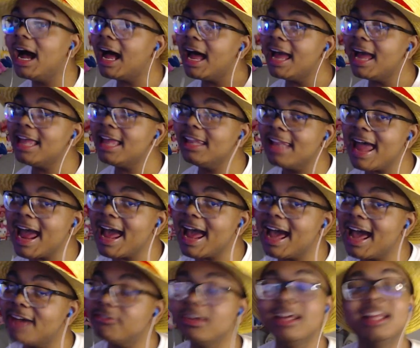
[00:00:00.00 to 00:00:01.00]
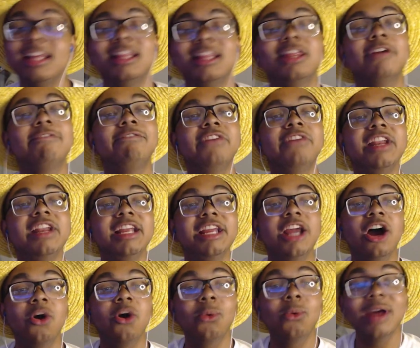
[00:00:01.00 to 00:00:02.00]
I laugh, the
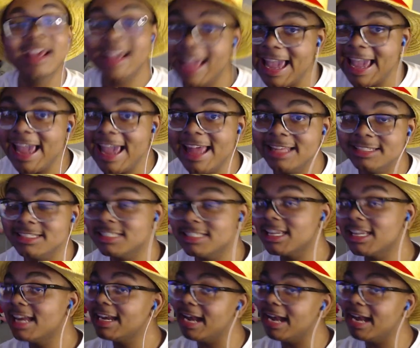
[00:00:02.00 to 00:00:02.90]
video ends.